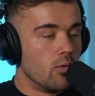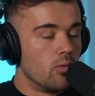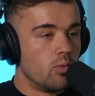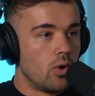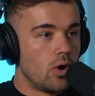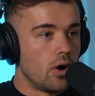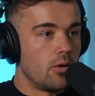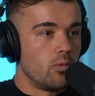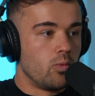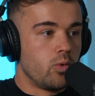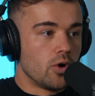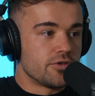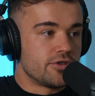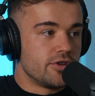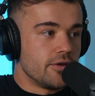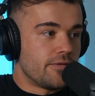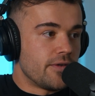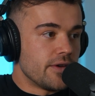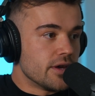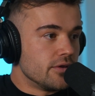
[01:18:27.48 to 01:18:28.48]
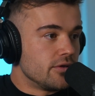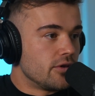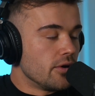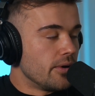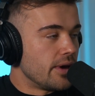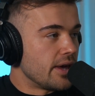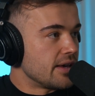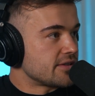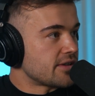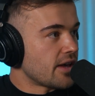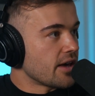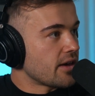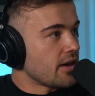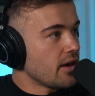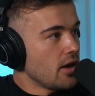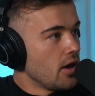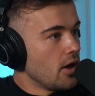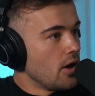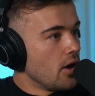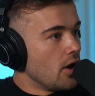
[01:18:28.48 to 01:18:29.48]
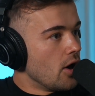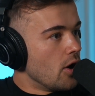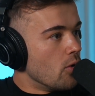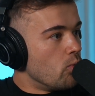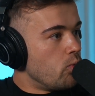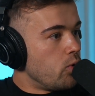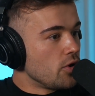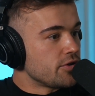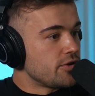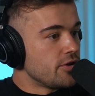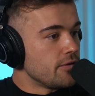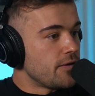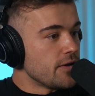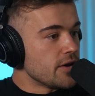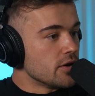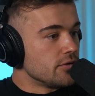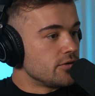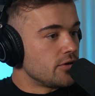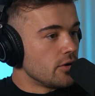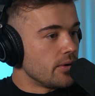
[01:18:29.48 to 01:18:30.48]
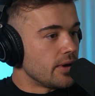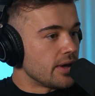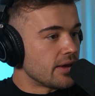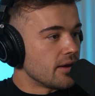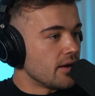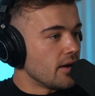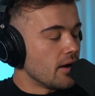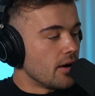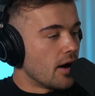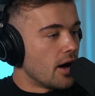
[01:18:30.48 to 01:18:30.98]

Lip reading: what do you think you're doing? He's like, what do you think you're doing?